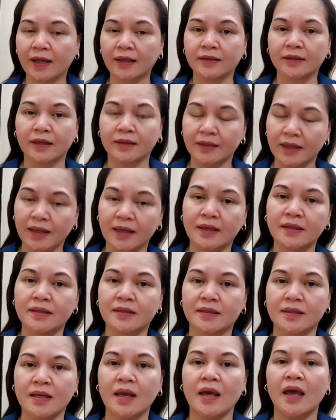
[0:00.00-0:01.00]
and the
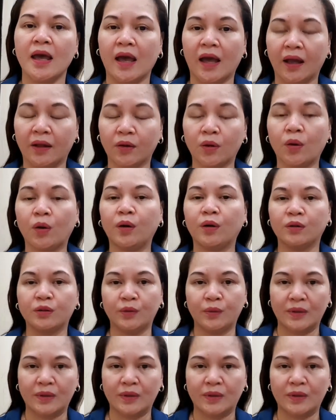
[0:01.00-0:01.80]
dates and all.